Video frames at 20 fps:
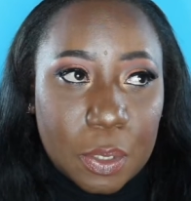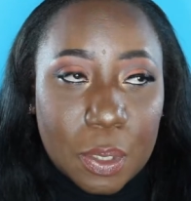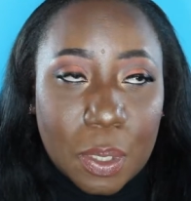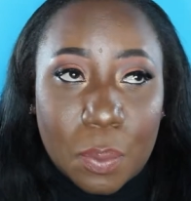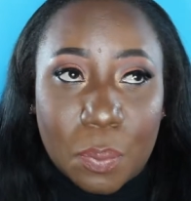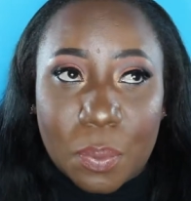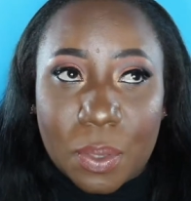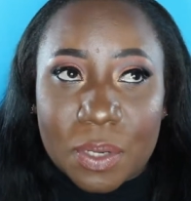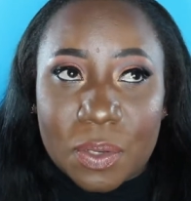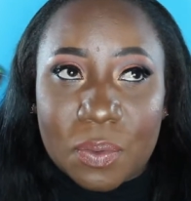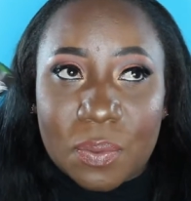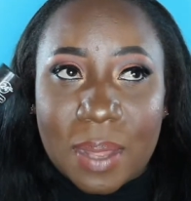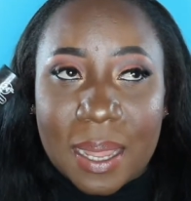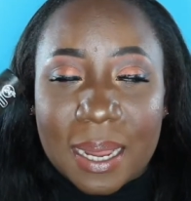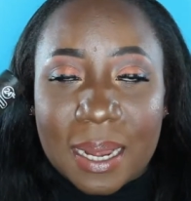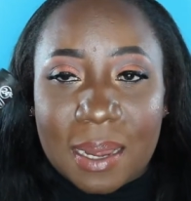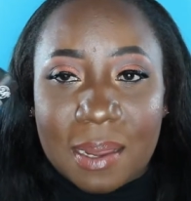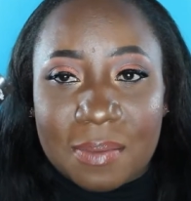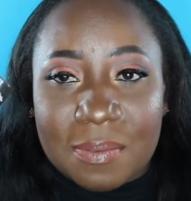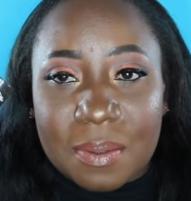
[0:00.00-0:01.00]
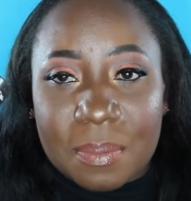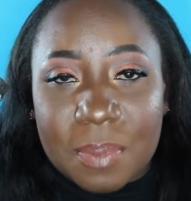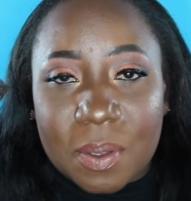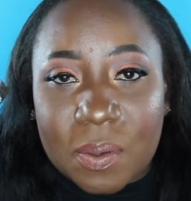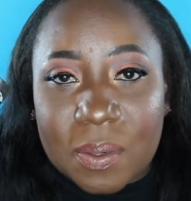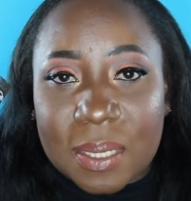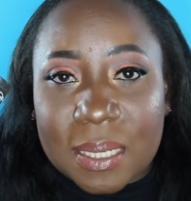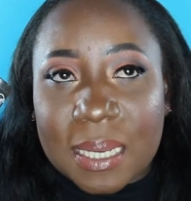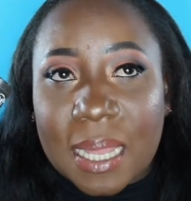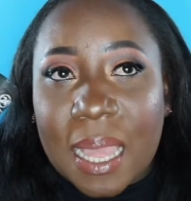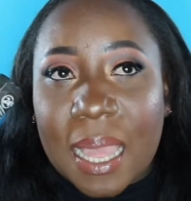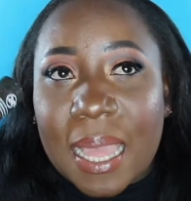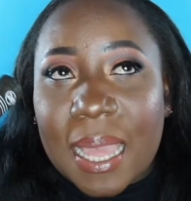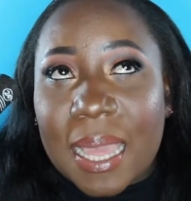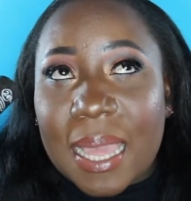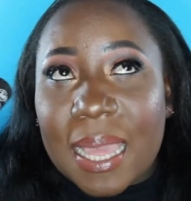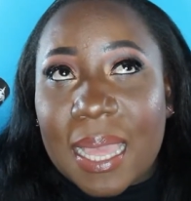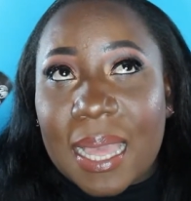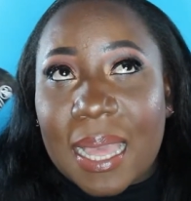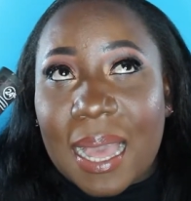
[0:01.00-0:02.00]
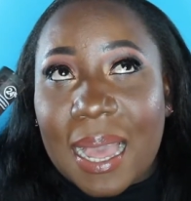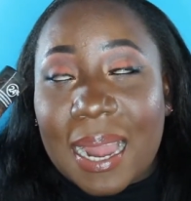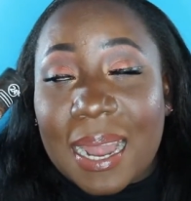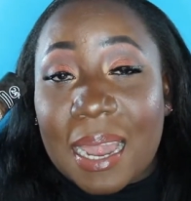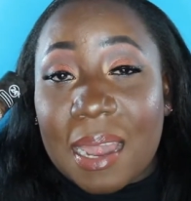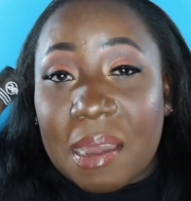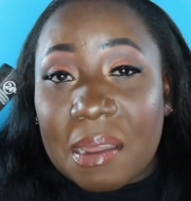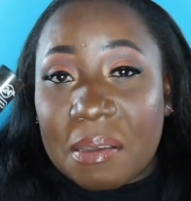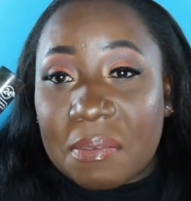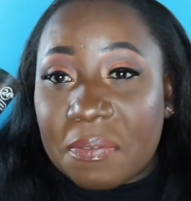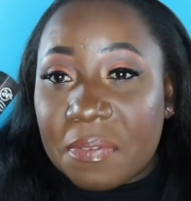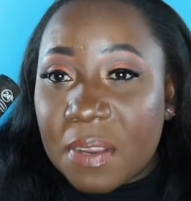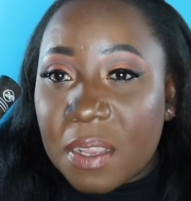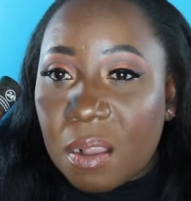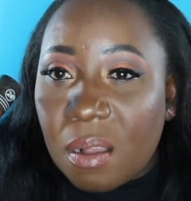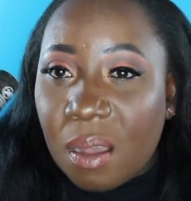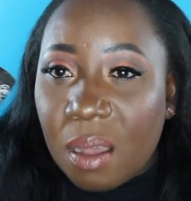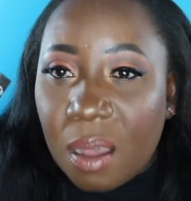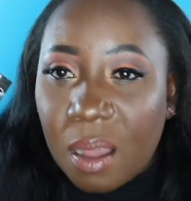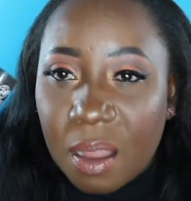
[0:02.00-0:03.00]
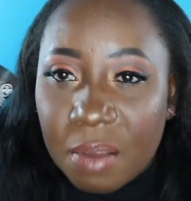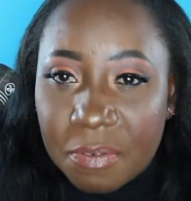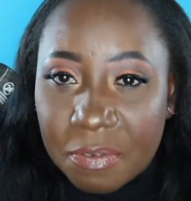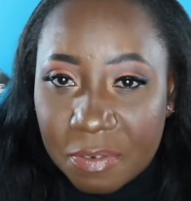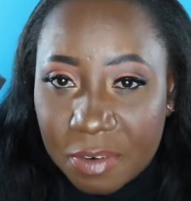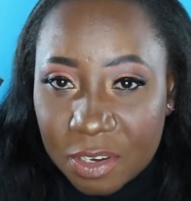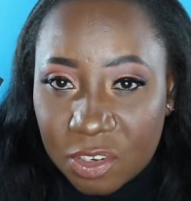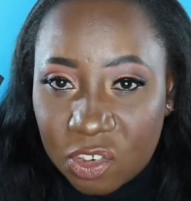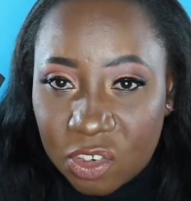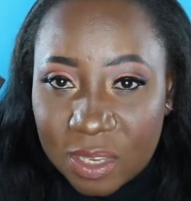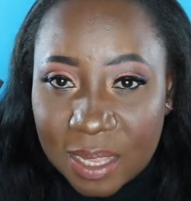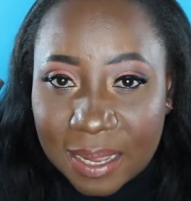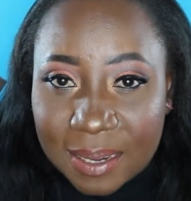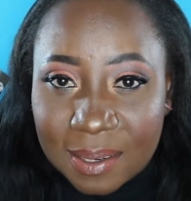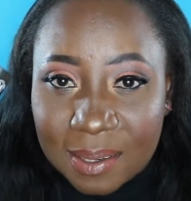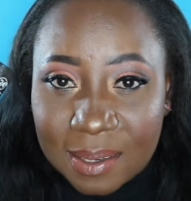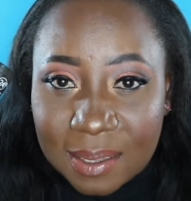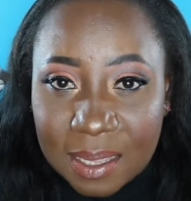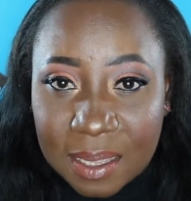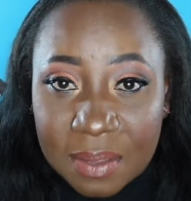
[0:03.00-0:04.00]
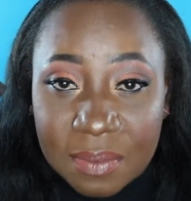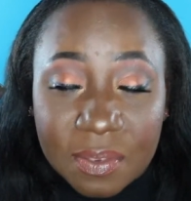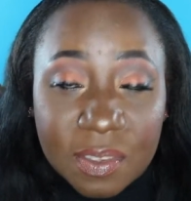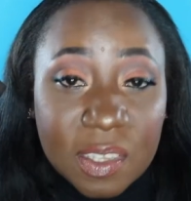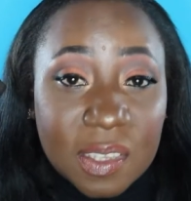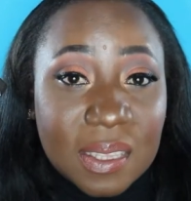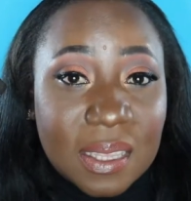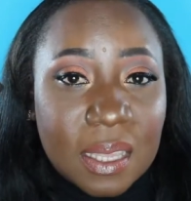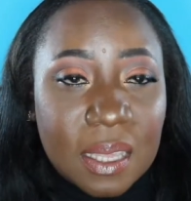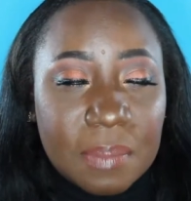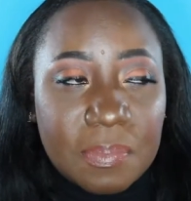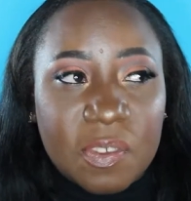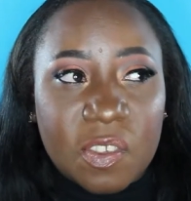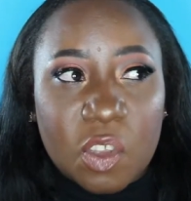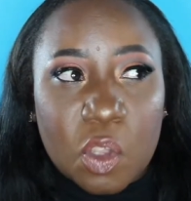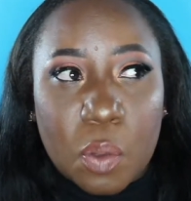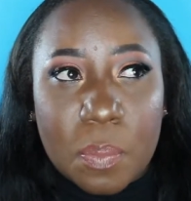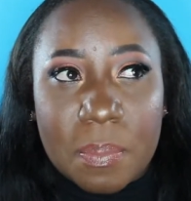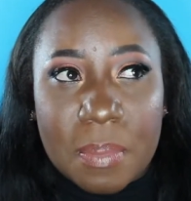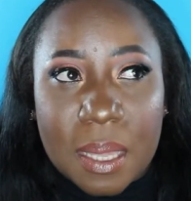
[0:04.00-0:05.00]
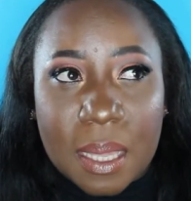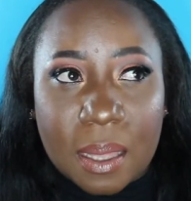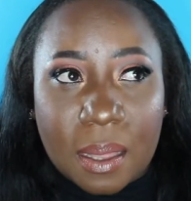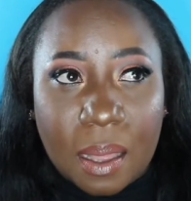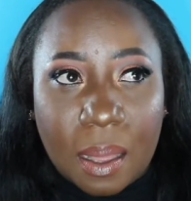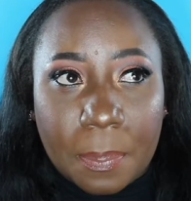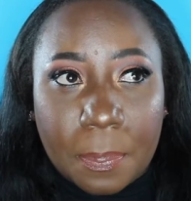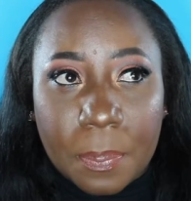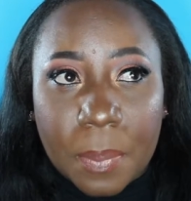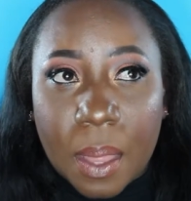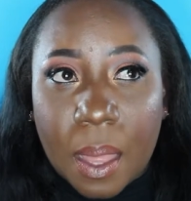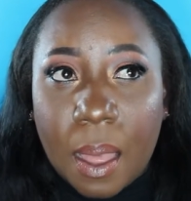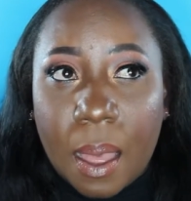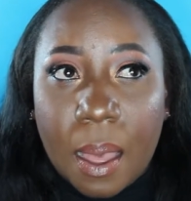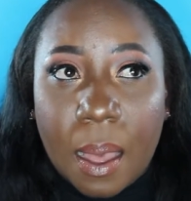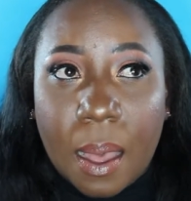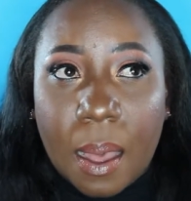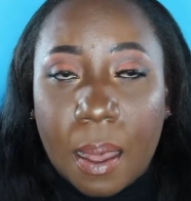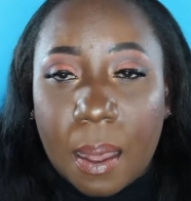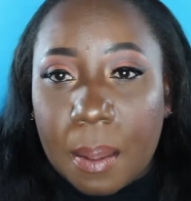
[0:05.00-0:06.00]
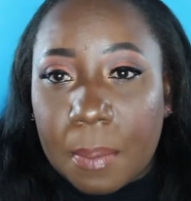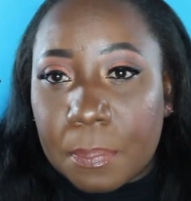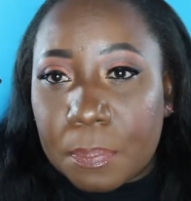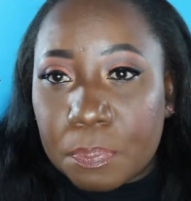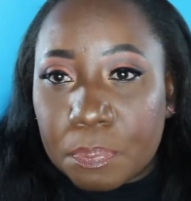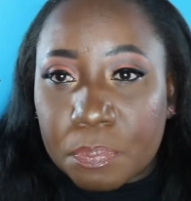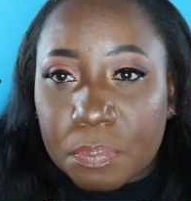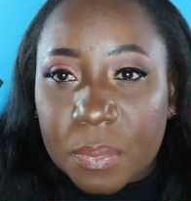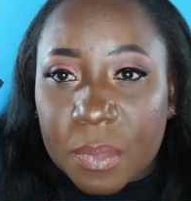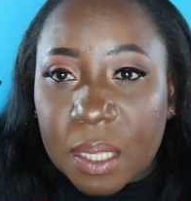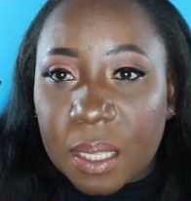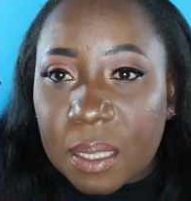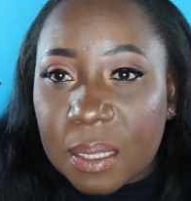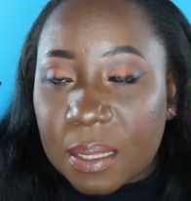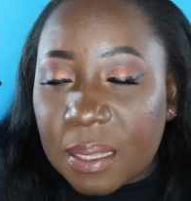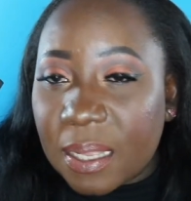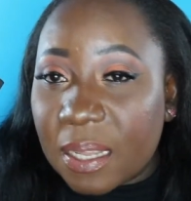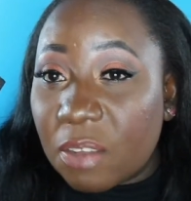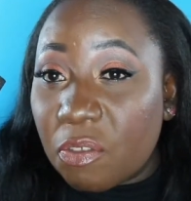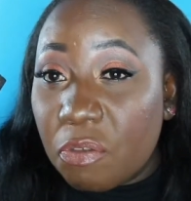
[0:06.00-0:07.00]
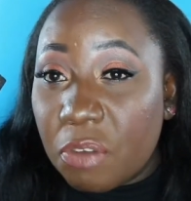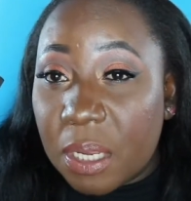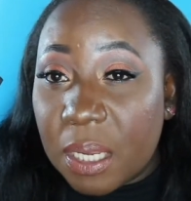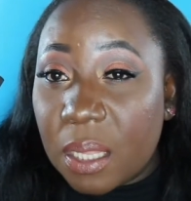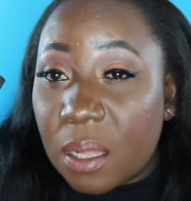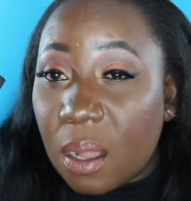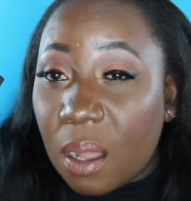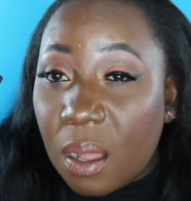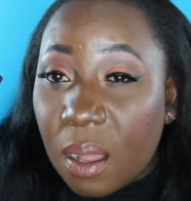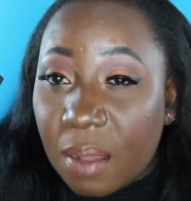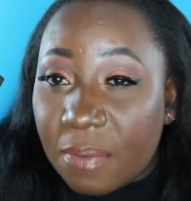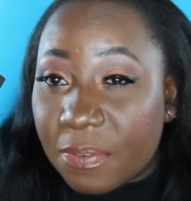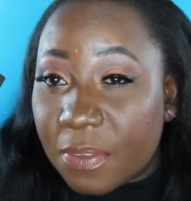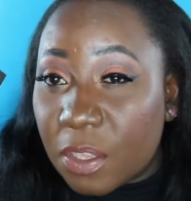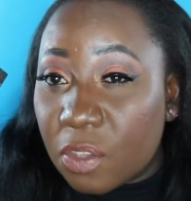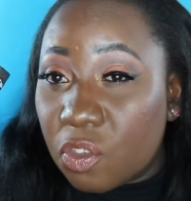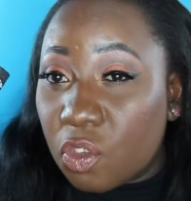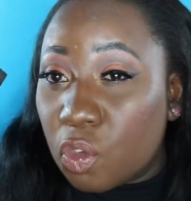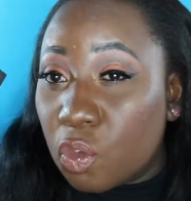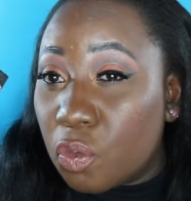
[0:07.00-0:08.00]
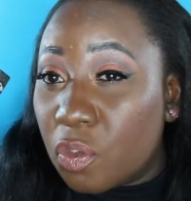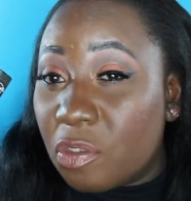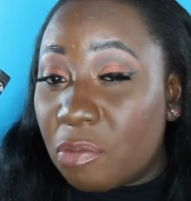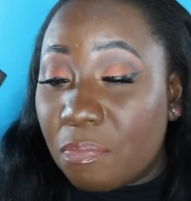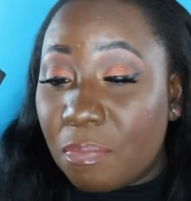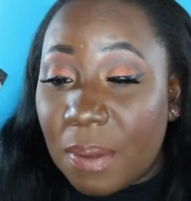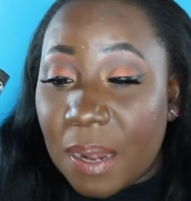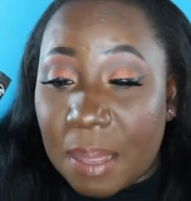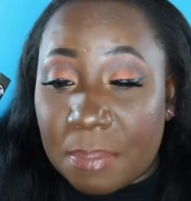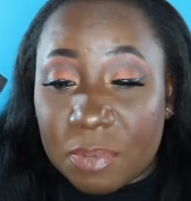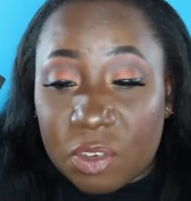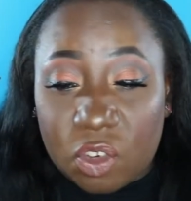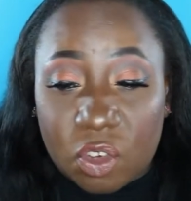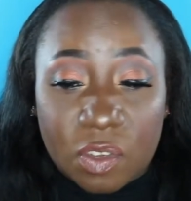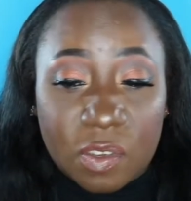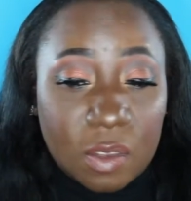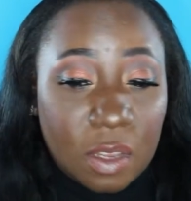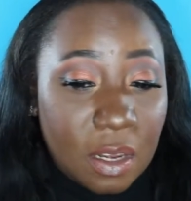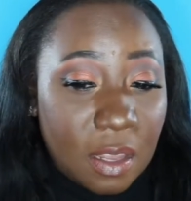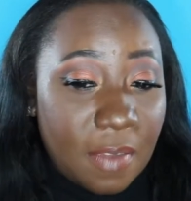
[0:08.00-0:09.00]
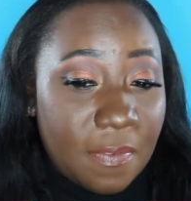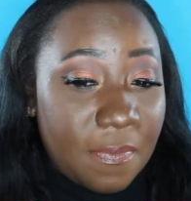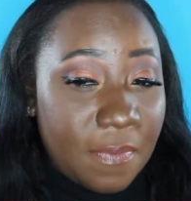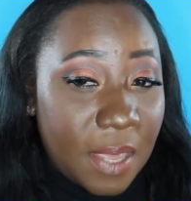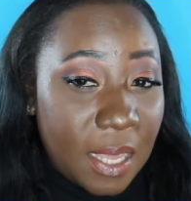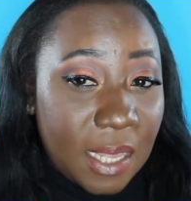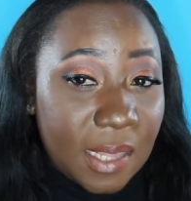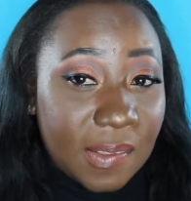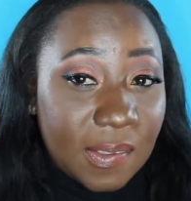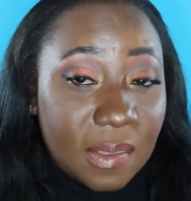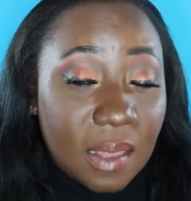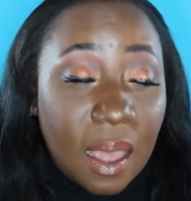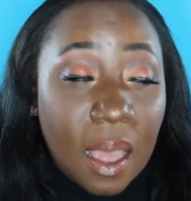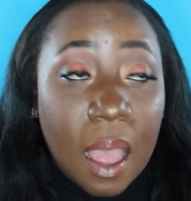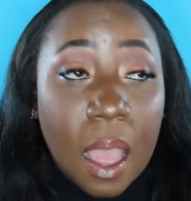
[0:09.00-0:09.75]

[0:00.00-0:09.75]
Now what do I love about it? I love the coverage that it gives. It keeps your makeup it really covers those blemishes on your face.